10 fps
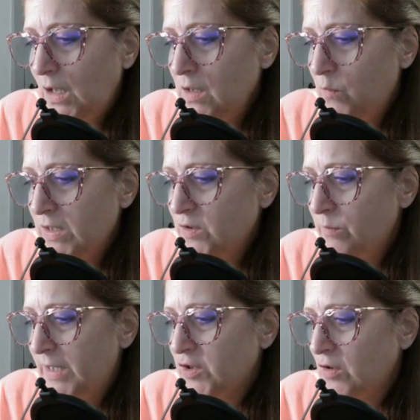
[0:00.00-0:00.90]
In the Western
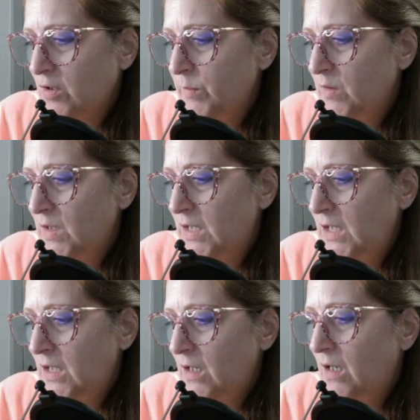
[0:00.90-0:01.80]
magical
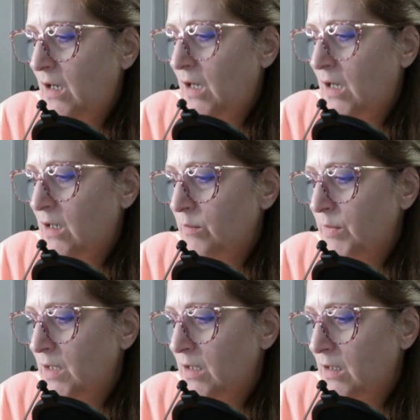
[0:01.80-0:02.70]
community,
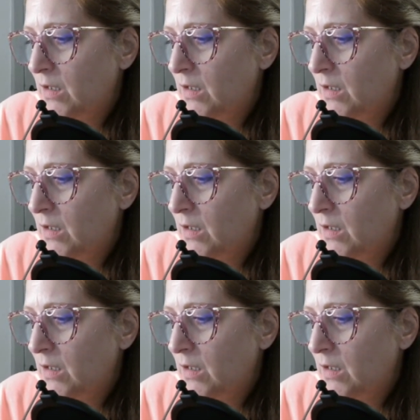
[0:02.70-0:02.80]
um,